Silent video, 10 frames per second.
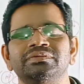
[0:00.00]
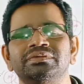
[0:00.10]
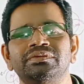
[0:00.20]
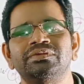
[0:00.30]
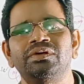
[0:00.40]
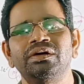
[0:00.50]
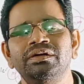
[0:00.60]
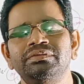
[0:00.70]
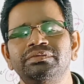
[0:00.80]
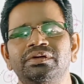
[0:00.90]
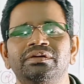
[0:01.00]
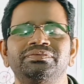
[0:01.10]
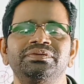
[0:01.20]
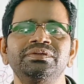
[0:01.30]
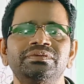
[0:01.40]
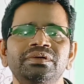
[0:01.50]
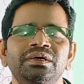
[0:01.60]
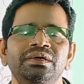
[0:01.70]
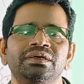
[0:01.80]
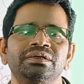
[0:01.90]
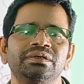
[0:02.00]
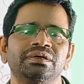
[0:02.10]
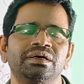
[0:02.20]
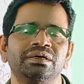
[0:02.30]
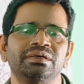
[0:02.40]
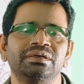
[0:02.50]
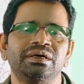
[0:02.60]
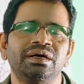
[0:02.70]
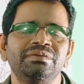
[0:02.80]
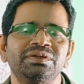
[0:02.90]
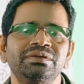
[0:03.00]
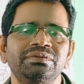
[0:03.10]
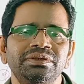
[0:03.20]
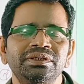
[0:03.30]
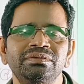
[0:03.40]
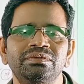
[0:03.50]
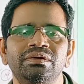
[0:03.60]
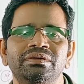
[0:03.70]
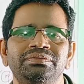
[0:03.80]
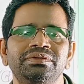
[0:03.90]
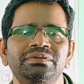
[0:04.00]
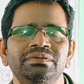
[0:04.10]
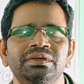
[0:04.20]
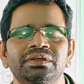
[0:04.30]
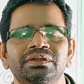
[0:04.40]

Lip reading: to all of you. I am requesting to all of you,